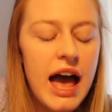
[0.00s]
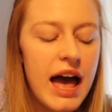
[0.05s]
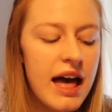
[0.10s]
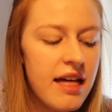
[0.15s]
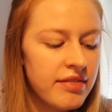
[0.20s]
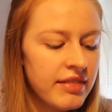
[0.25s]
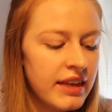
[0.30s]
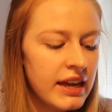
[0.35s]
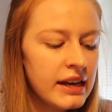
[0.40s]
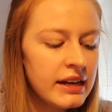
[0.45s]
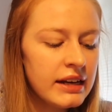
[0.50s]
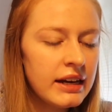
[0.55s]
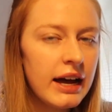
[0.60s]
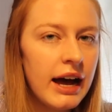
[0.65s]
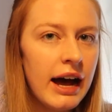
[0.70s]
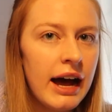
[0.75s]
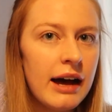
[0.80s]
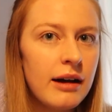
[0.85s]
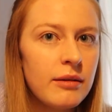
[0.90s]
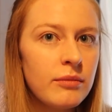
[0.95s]
And
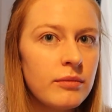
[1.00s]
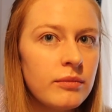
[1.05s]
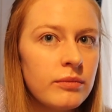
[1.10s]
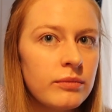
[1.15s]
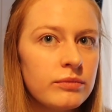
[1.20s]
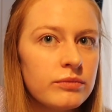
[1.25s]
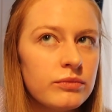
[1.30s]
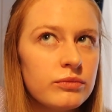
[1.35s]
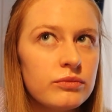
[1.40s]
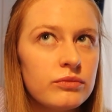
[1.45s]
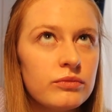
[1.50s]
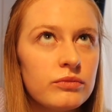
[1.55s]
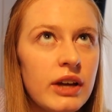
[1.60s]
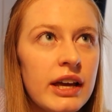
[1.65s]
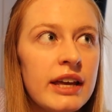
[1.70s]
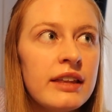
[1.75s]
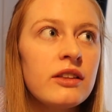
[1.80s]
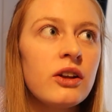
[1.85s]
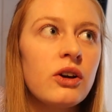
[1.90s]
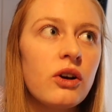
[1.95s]
then
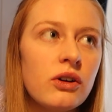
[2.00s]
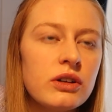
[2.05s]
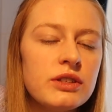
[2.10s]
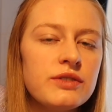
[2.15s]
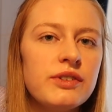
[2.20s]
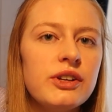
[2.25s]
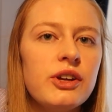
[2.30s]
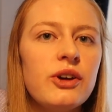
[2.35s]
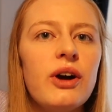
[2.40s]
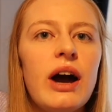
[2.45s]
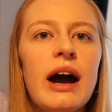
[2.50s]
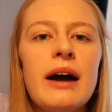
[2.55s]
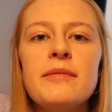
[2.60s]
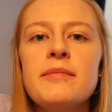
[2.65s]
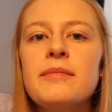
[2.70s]
in the last video,